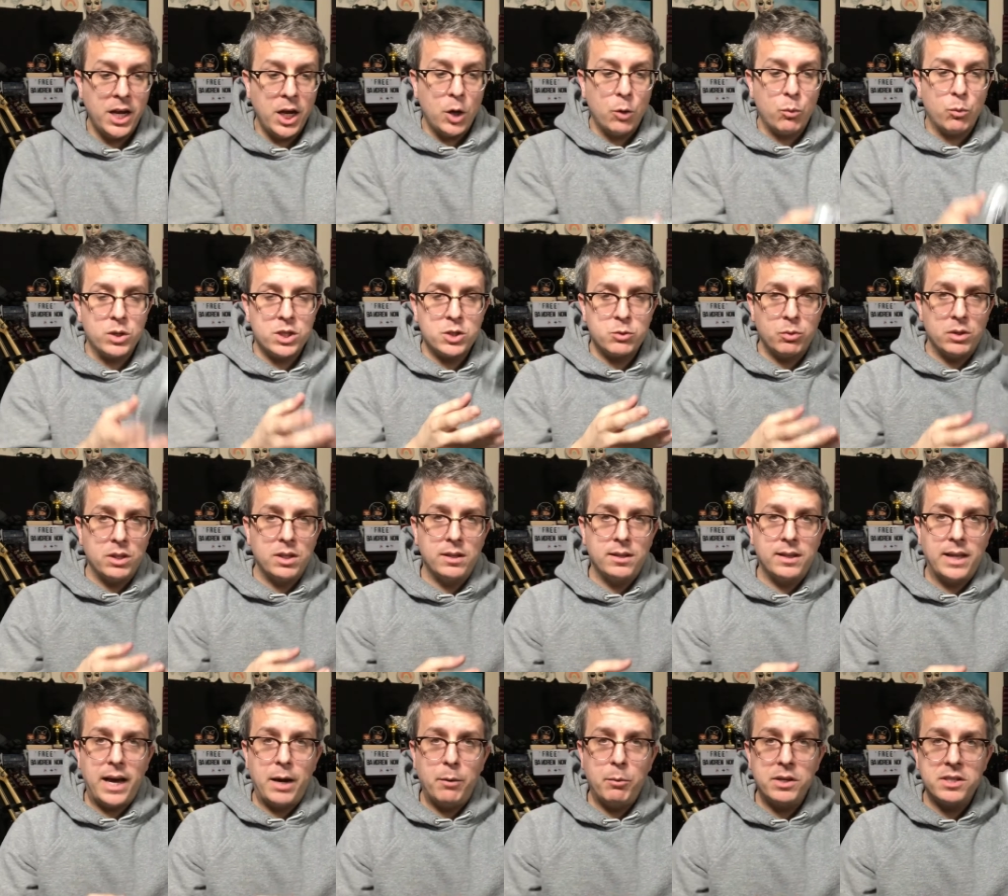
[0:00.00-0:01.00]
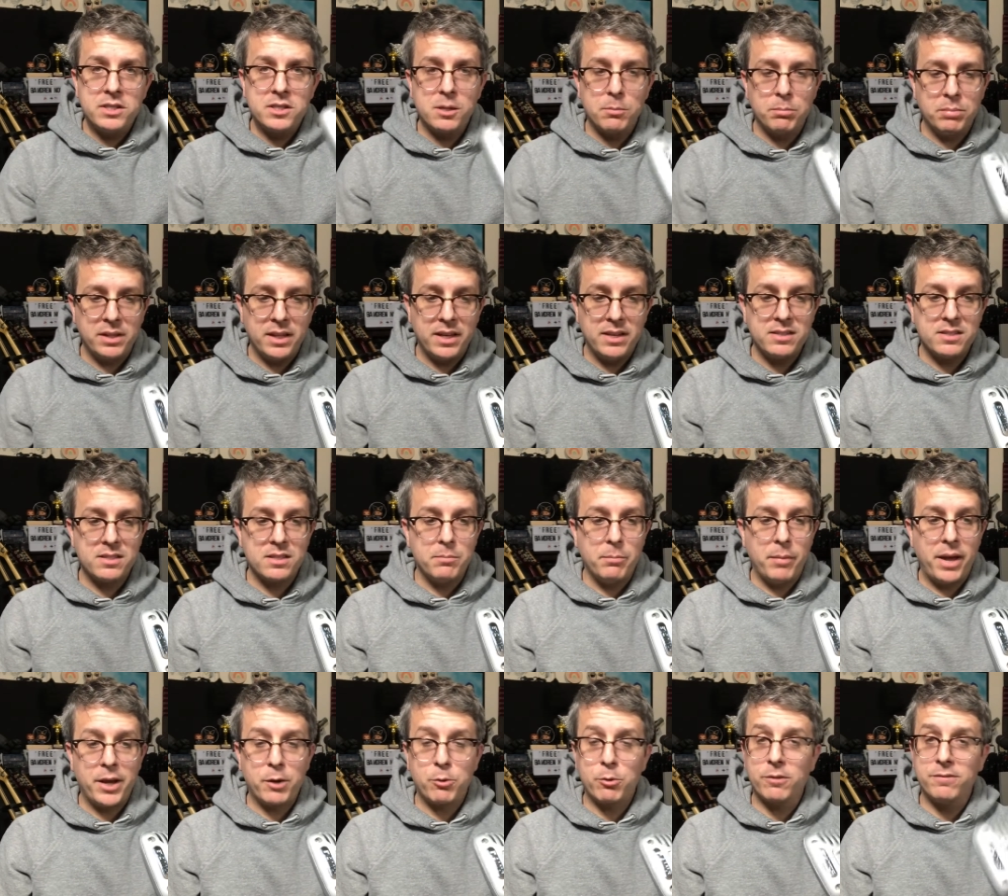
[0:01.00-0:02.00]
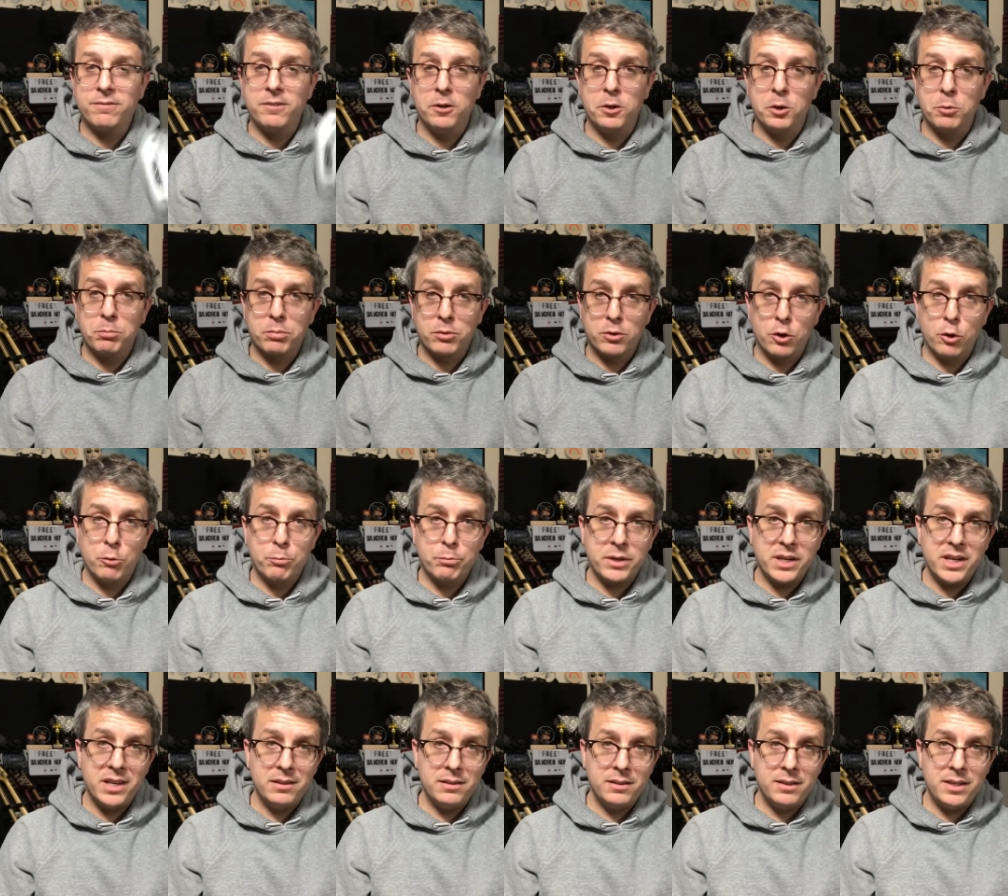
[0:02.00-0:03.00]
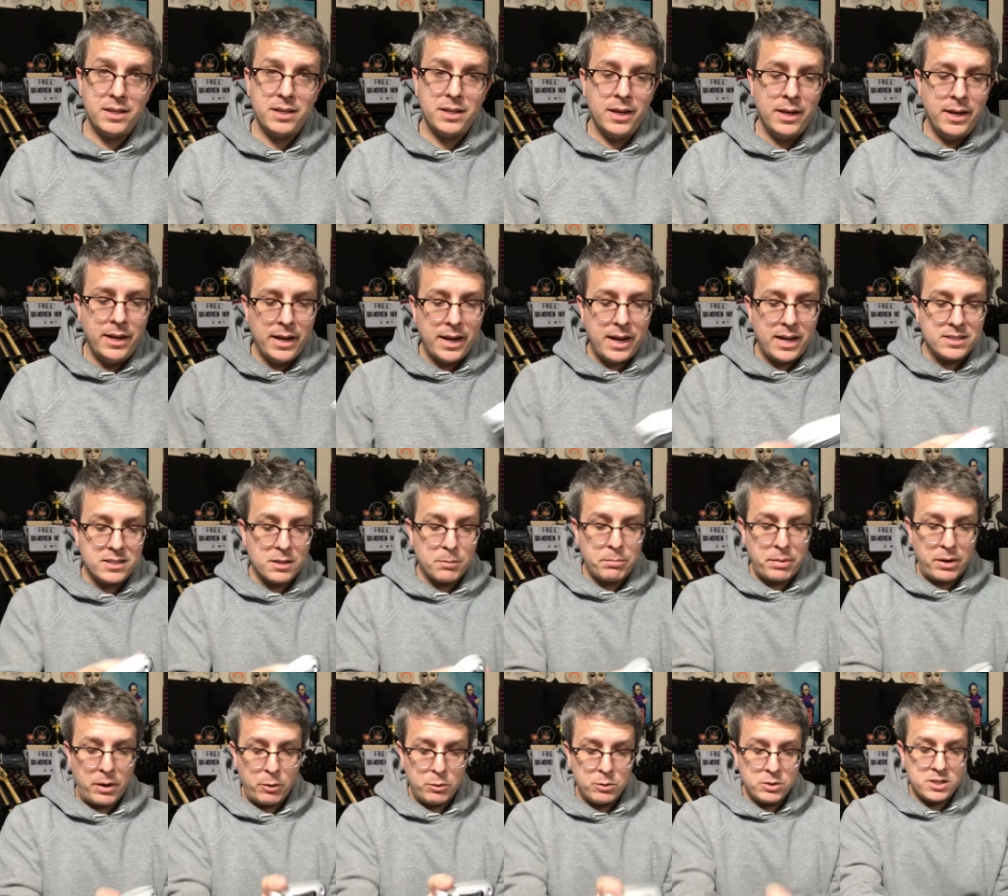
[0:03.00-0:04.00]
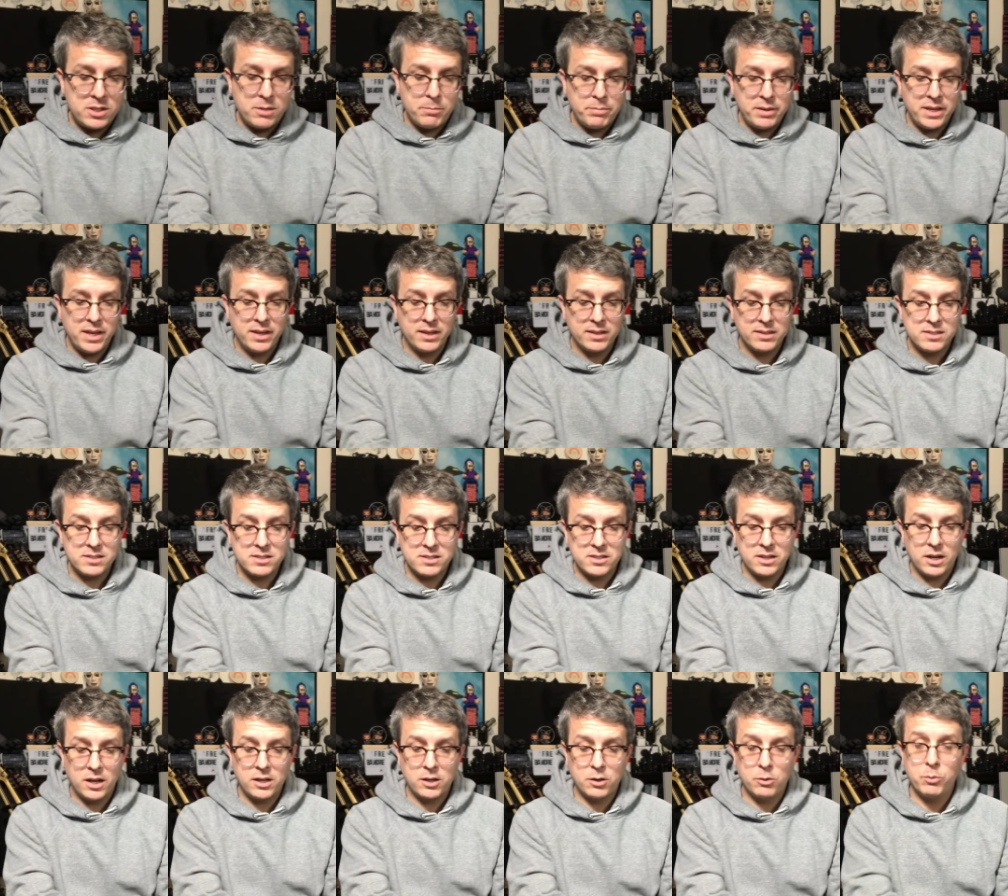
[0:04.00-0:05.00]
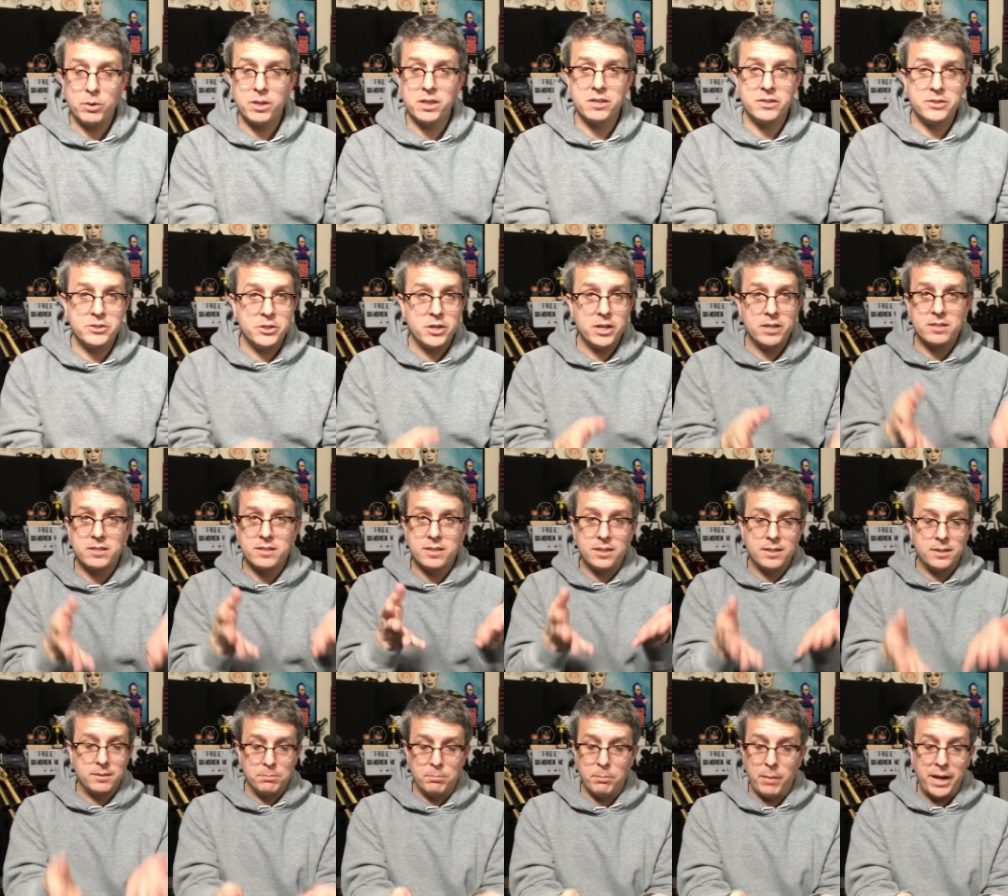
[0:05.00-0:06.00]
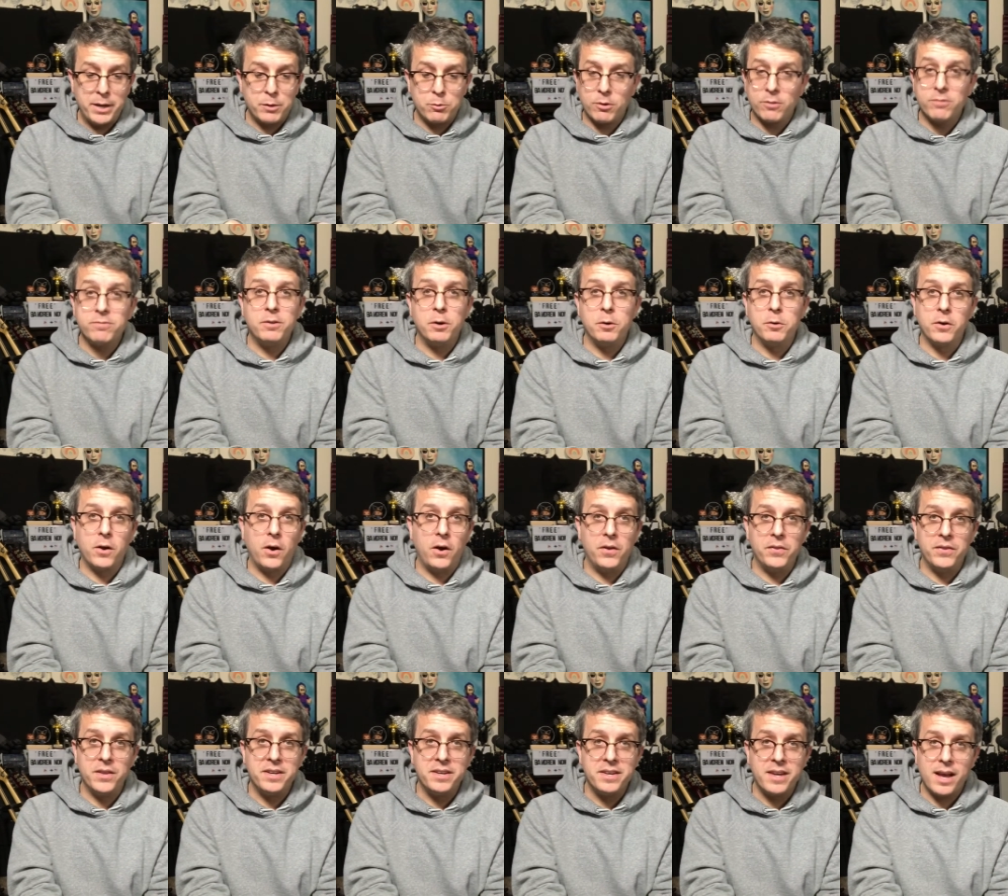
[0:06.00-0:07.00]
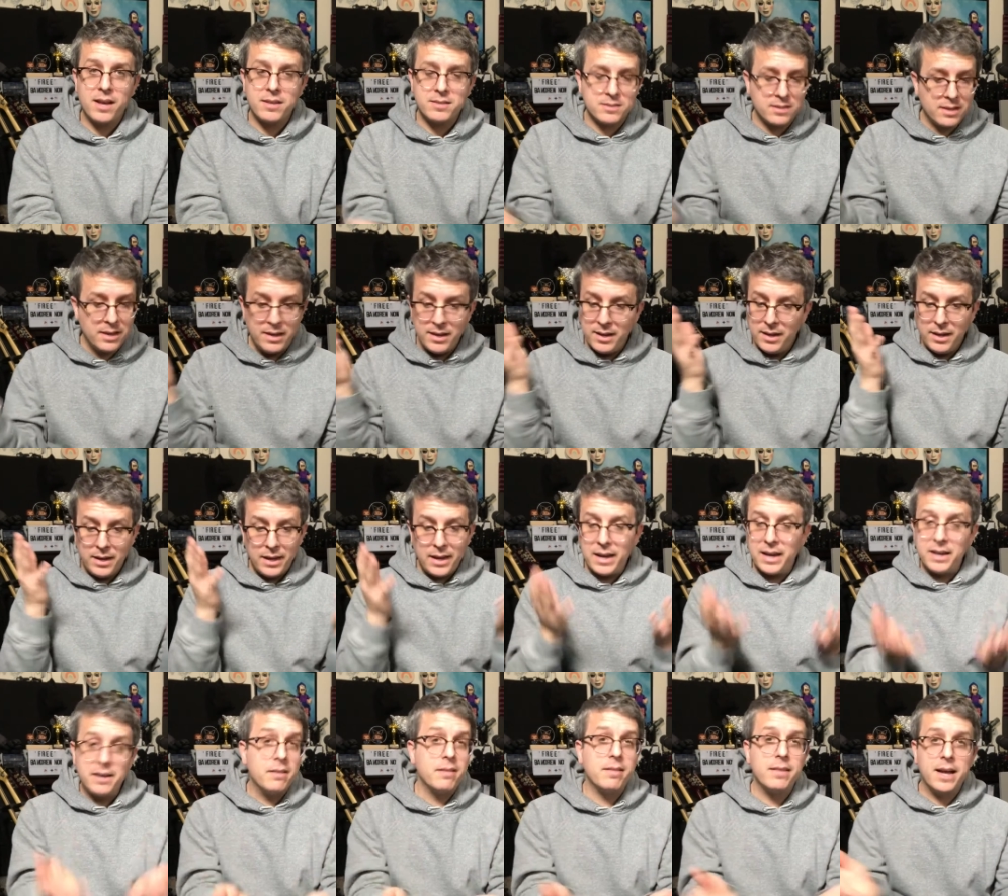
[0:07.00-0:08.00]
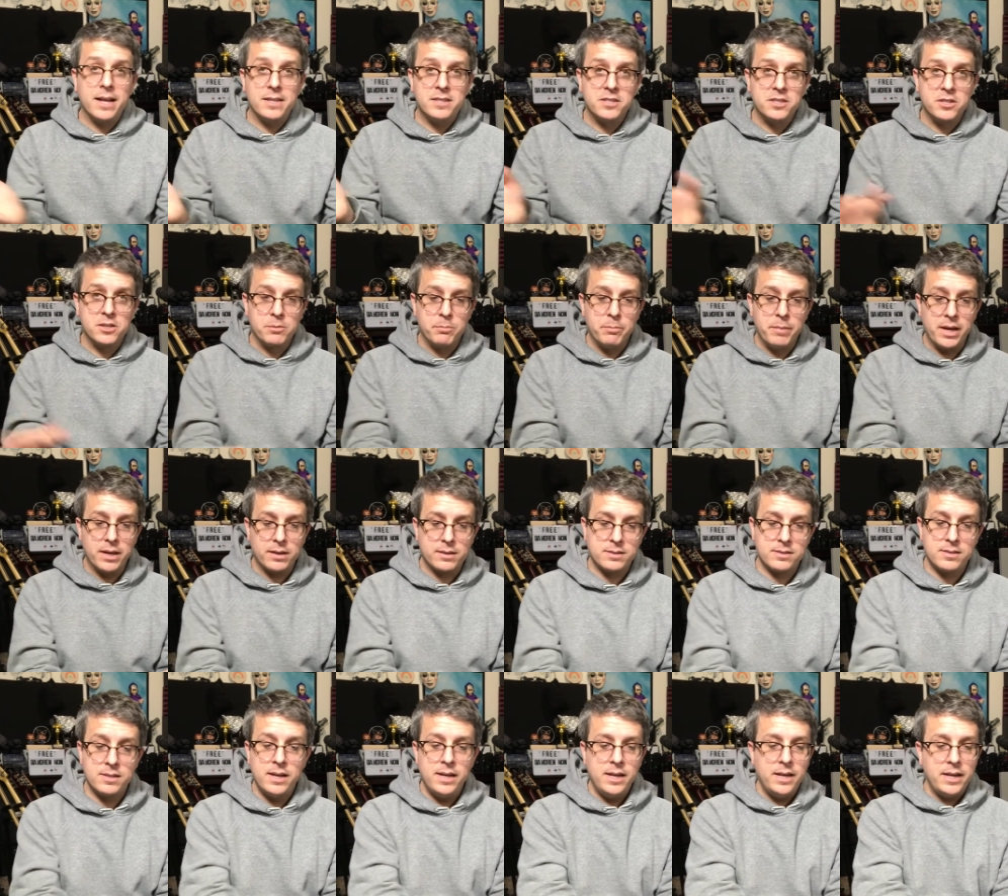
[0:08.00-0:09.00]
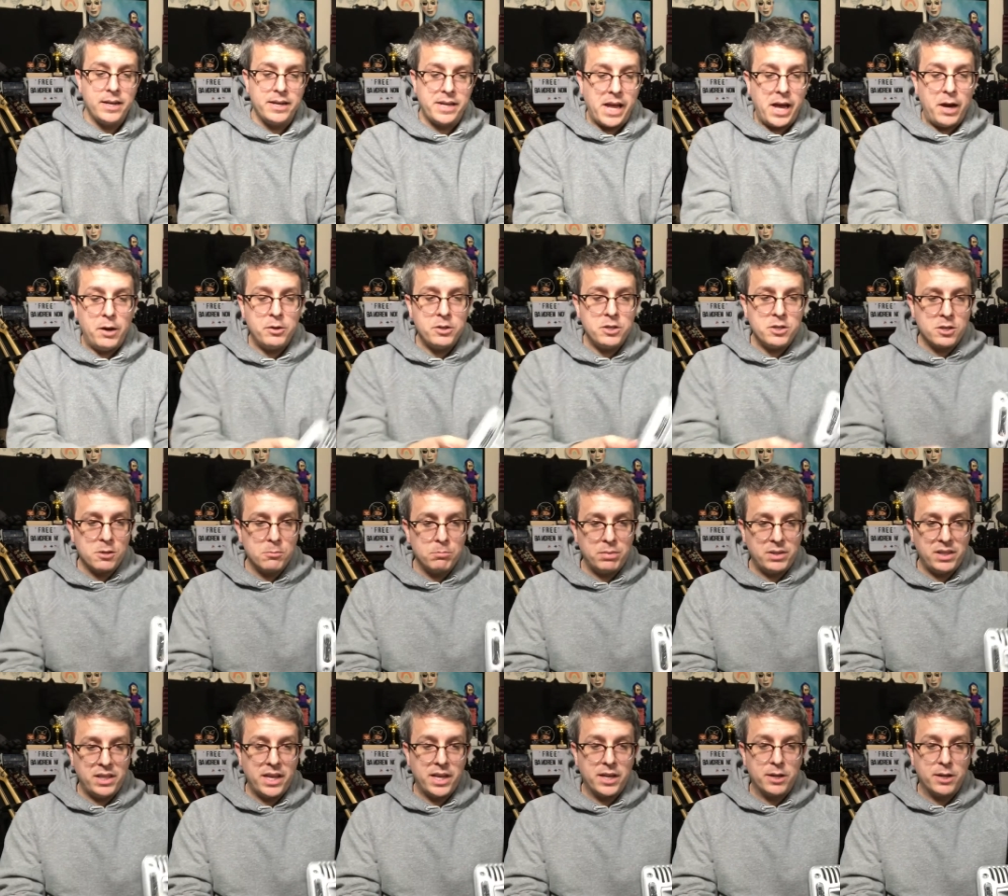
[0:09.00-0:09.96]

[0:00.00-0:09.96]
which will allow us to place the microphone appropriately, as opposed to being stuck with just a microphone on the desk, and that's your mix. Now you can play